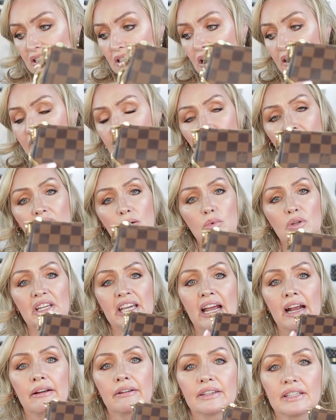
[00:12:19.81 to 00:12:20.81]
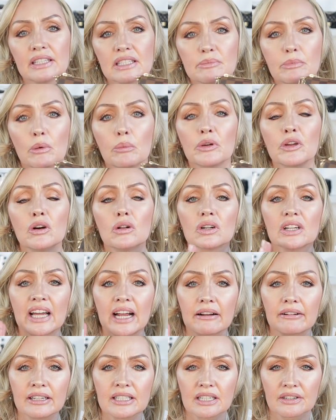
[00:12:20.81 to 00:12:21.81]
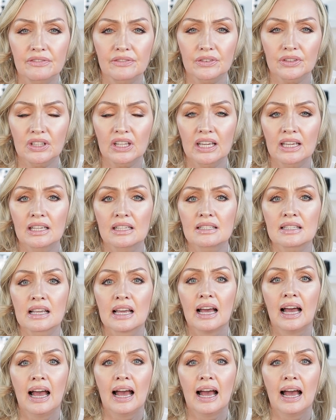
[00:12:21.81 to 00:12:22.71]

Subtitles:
Not that I would carry this, but we all carry different things